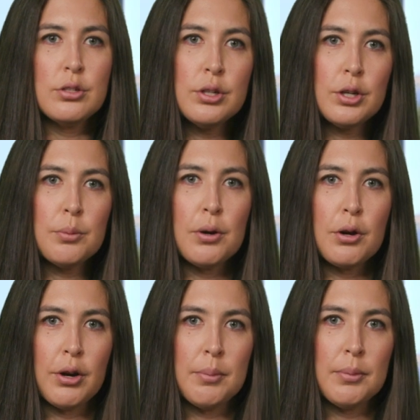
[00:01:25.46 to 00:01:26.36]
two year
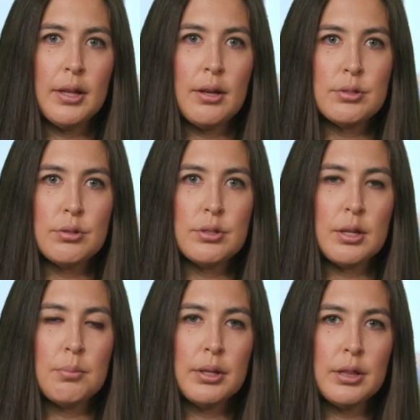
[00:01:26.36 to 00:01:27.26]
program allows you to
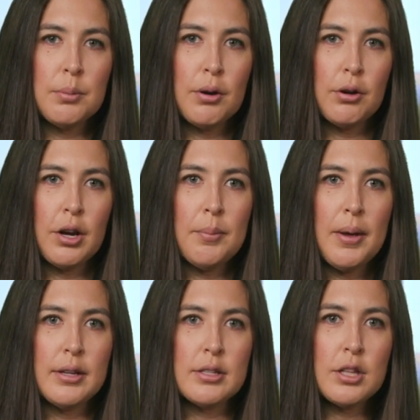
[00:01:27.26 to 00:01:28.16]
complete the program
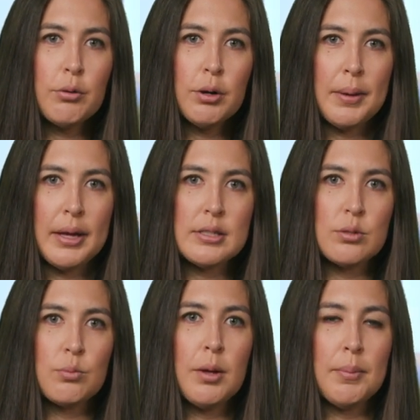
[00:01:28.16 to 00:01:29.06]
at a slower pace
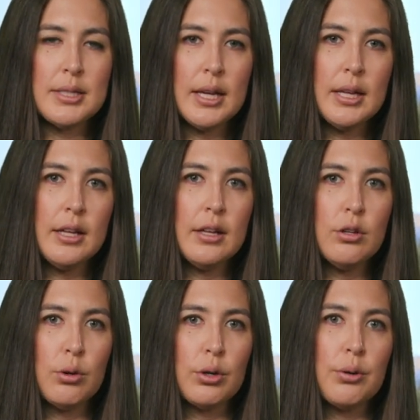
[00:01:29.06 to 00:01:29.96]
while maintaining
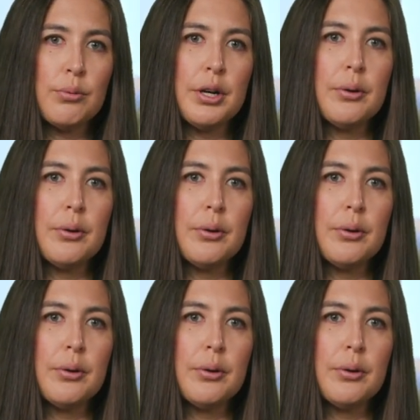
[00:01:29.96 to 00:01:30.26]
your career.